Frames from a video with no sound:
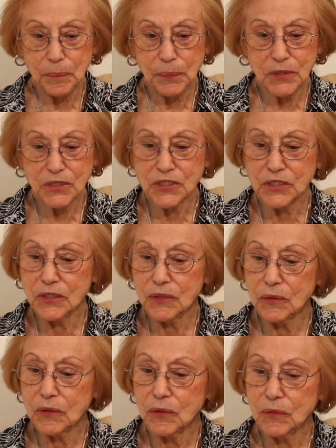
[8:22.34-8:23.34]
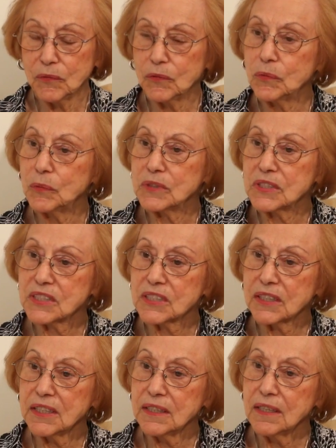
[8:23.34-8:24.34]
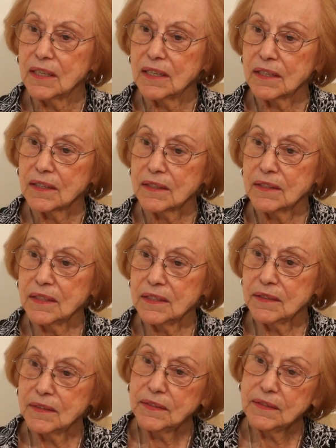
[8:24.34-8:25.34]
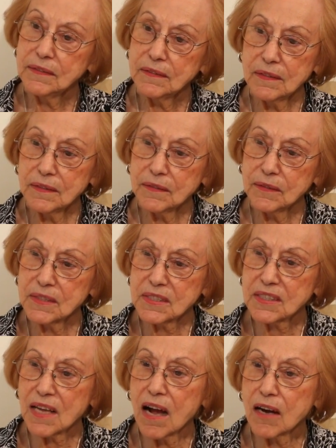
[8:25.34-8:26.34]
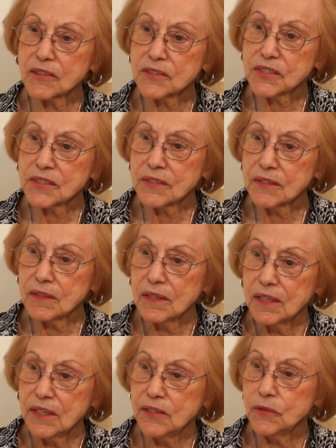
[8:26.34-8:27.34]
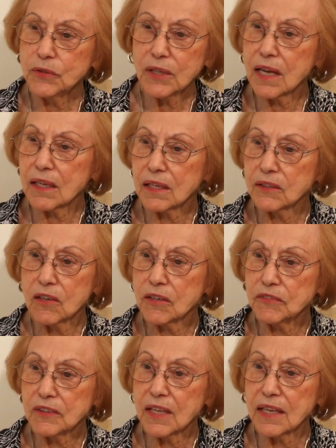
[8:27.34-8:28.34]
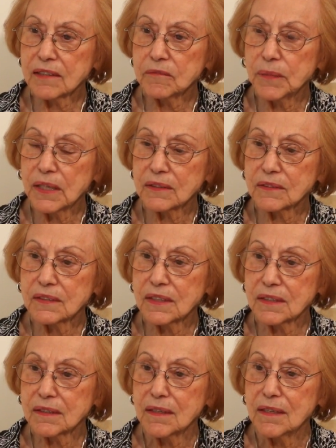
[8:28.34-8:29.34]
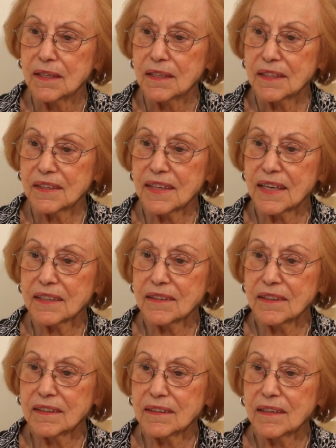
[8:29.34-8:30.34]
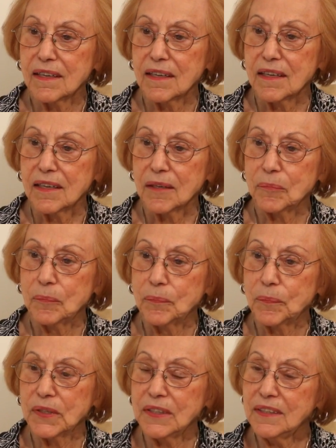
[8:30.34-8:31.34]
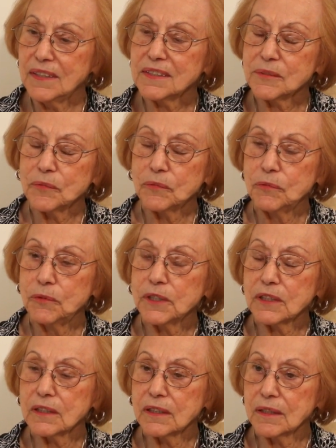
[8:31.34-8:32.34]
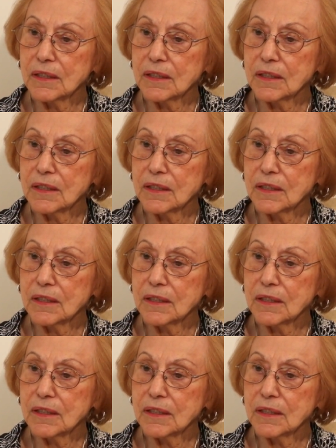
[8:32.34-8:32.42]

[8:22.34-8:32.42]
person who would study the stars, and he knew an awful lot about that. But his real